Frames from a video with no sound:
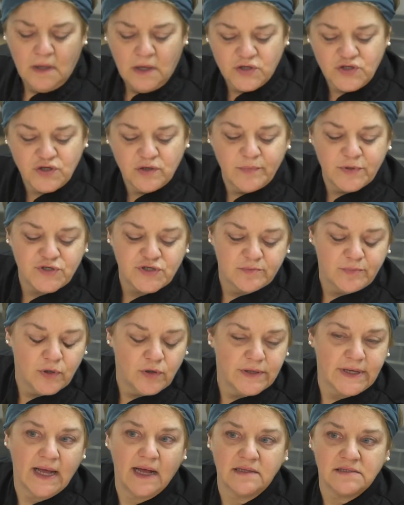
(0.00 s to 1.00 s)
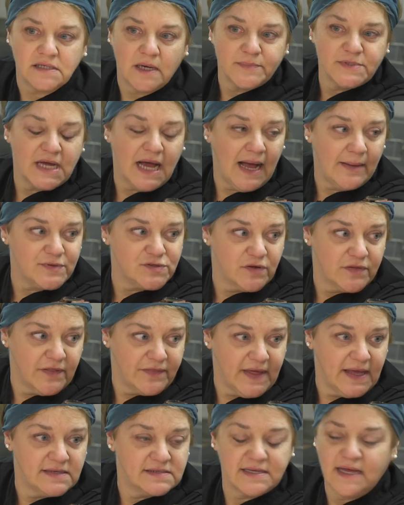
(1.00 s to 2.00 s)
get enough time in nutrition
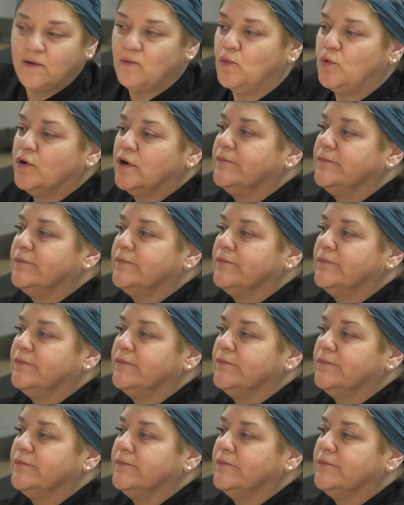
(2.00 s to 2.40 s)
uh, in